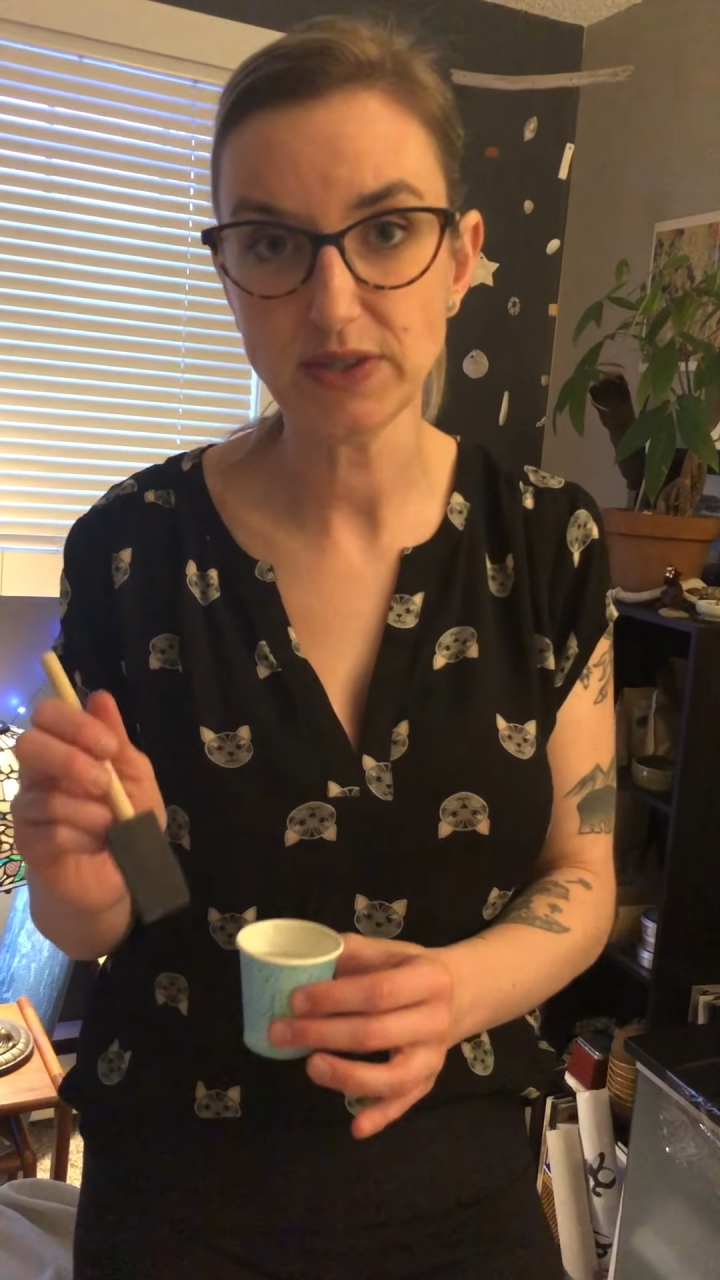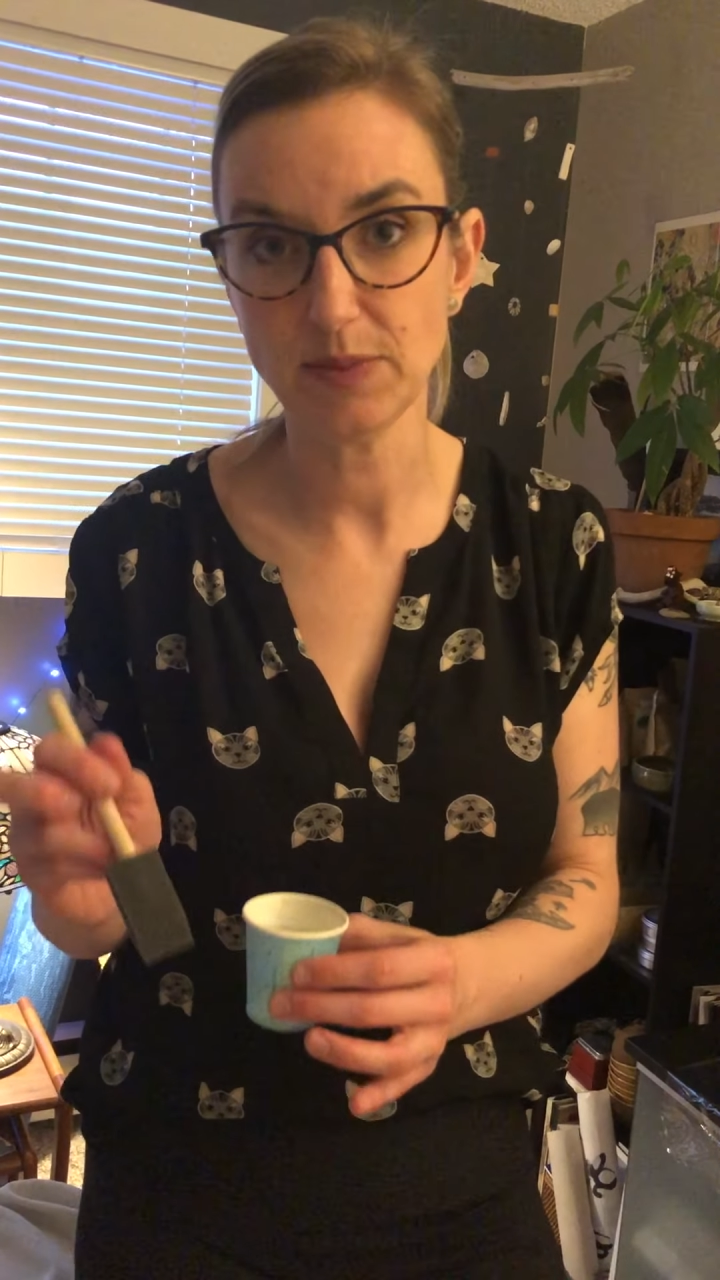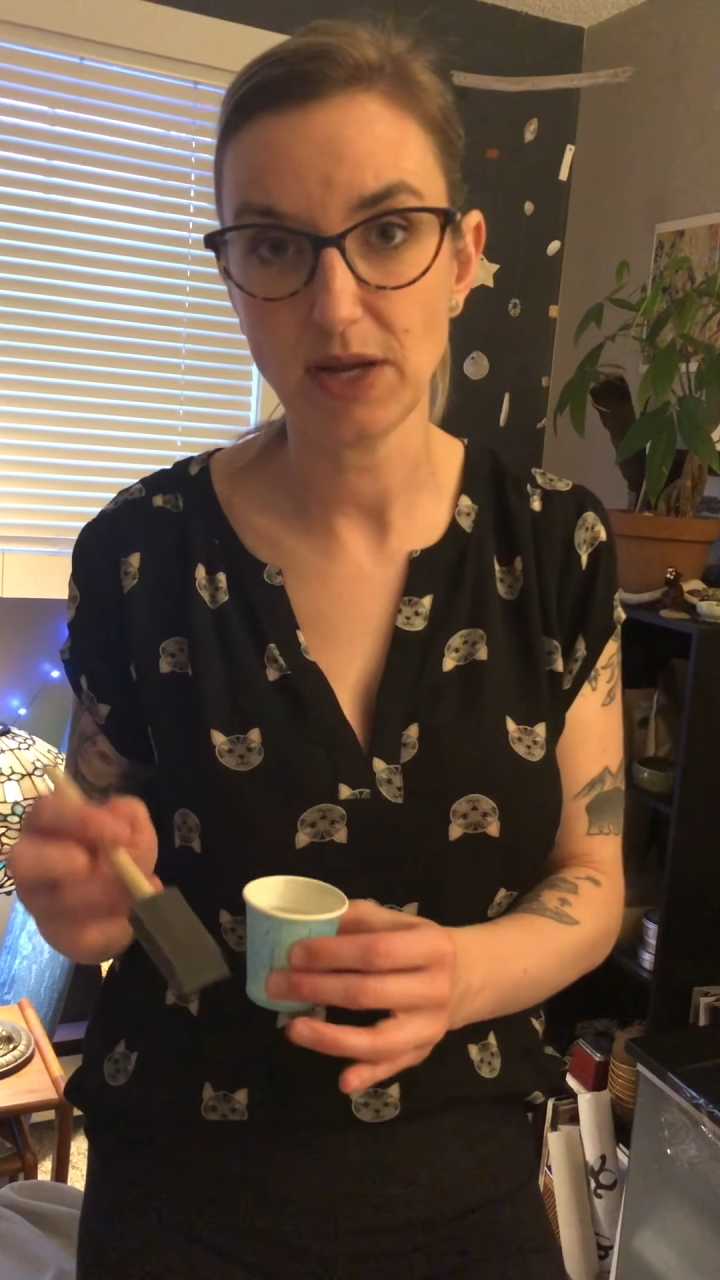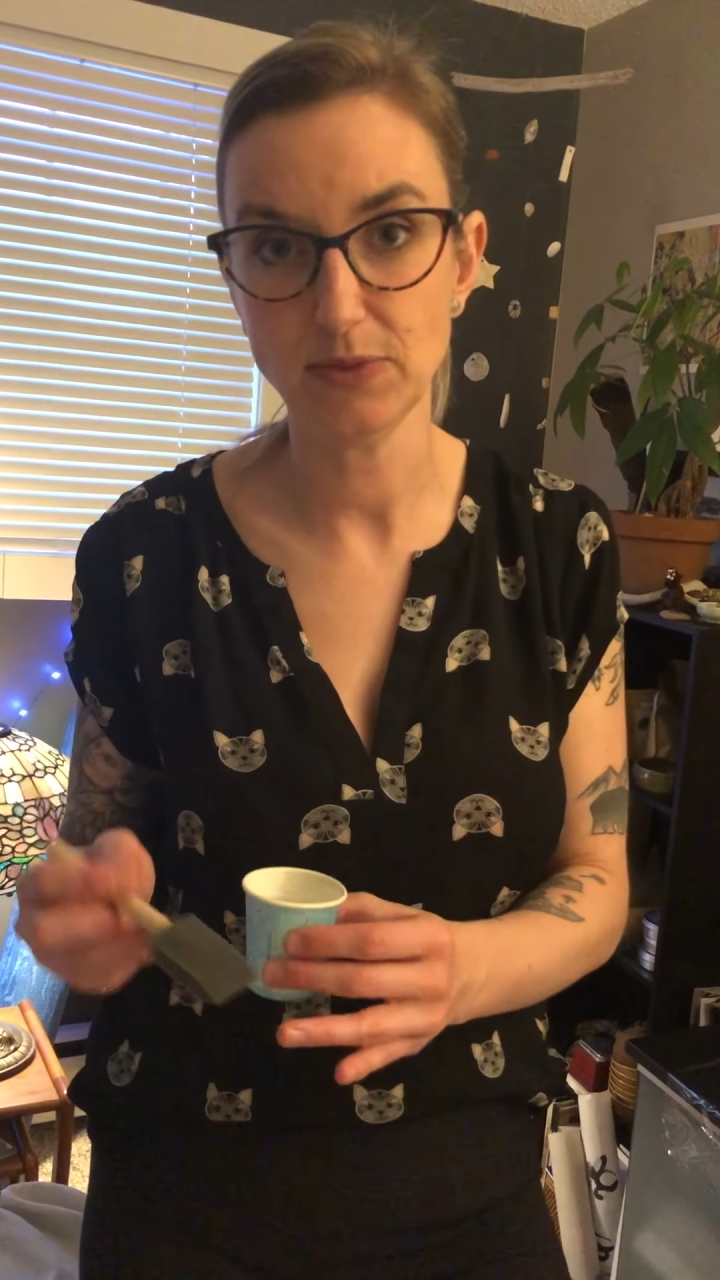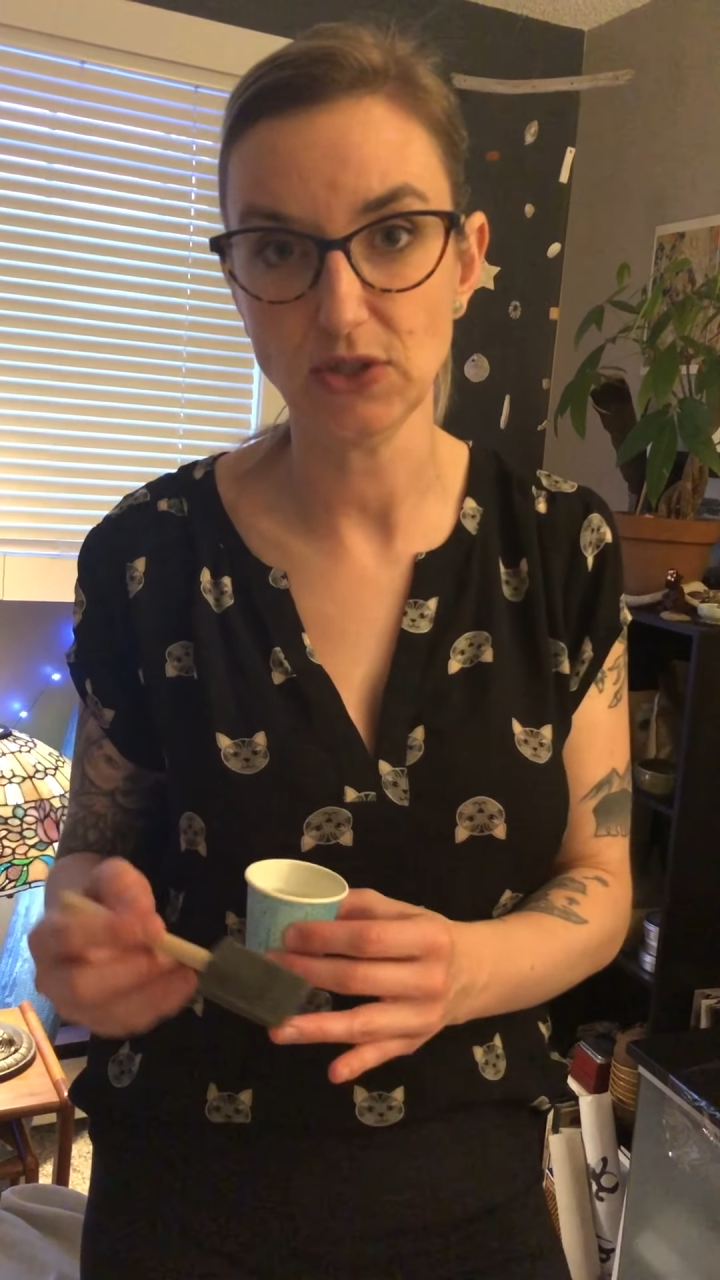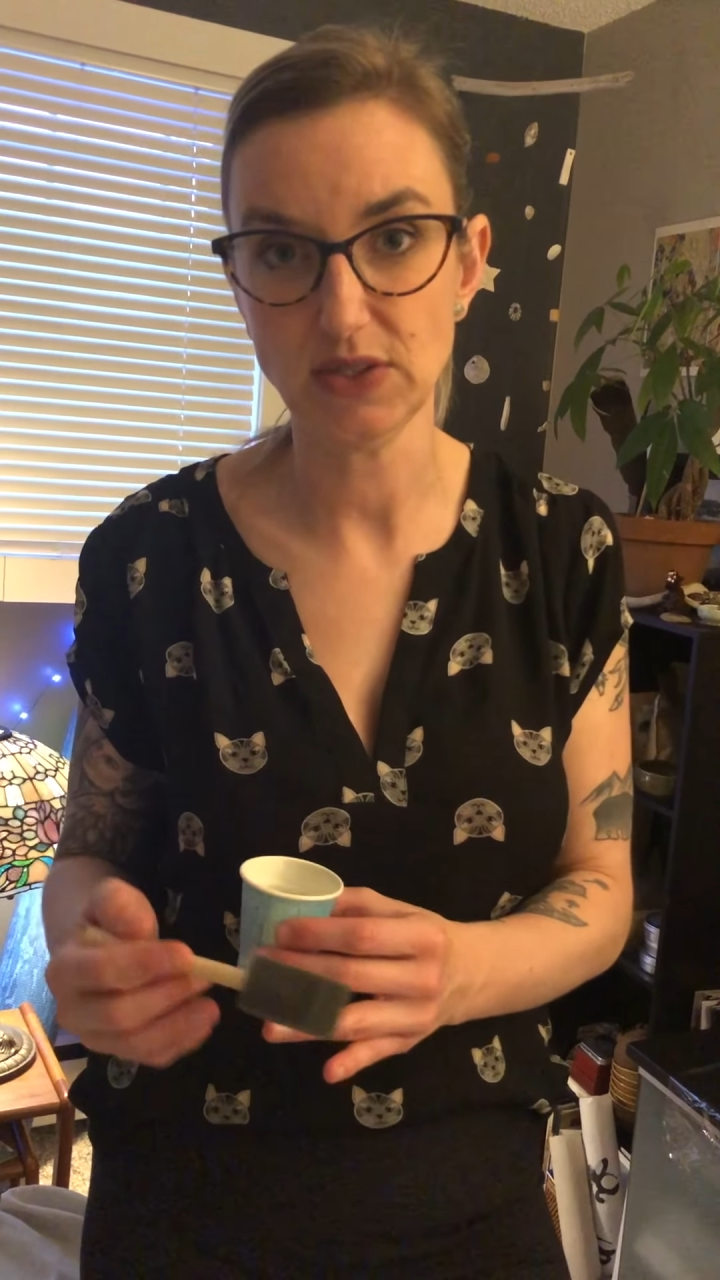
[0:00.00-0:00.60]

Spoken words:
Sometimes you'll